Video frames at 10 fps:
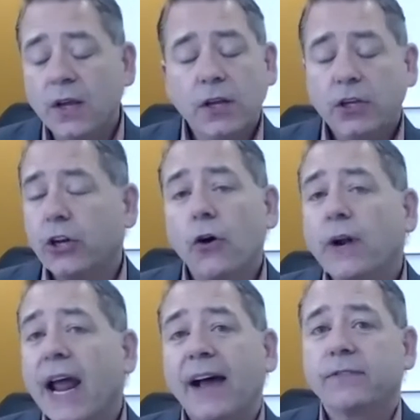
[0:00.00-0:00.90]
You don't
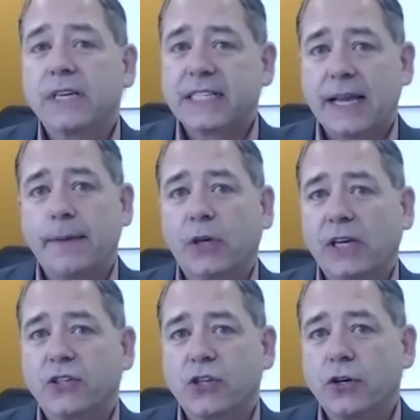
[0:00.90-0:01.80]
have the same
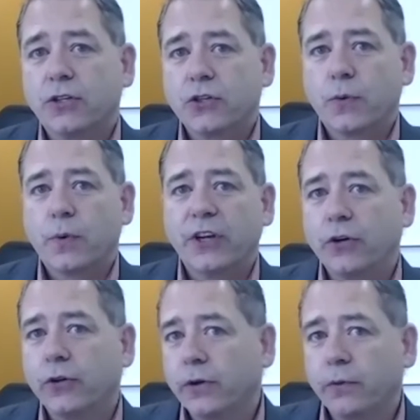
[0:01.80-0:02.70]
concerns when you're
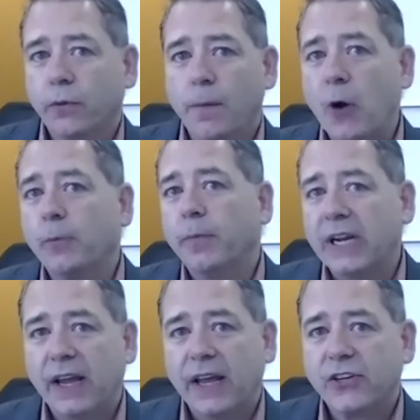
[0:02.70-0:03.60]
doing remote
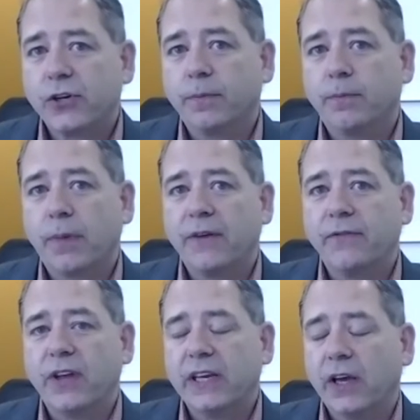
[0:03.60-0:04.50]
mediation by
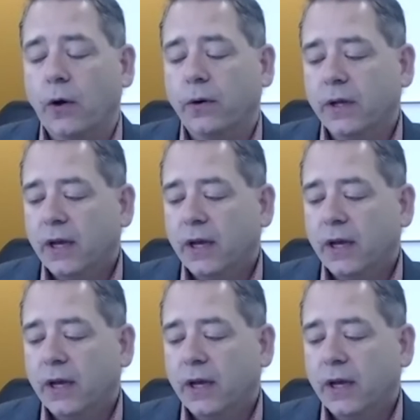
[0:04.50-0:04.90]
video.